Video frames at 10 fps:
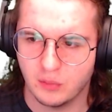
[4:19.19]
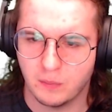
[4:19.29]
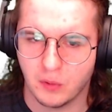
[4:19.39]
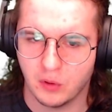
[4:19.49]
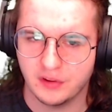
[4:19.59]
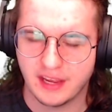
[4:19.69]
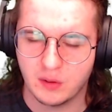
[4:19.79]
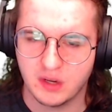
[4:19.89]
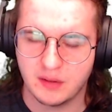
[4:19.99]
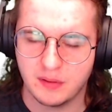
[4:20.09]
or bold? How
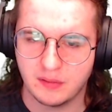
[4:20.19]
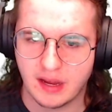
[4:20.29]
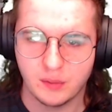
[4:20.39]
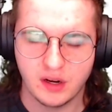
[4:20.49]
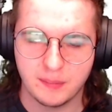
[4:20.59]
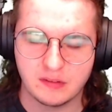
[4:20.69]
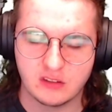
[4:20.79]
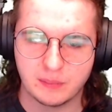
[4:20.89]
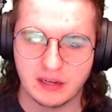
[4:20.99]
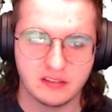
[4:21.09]
would I be
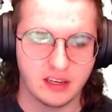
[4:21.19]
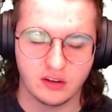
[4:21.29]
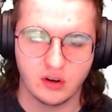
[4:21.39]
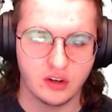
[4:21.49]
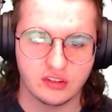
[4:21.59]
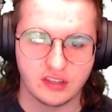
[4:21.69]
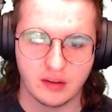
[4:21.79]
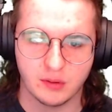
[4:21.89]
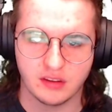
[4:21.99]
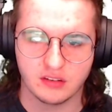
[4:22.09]
spicy? I don't
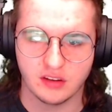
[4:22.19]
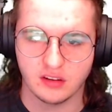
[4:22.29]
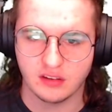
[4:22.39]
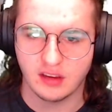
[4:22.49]
understand what this is.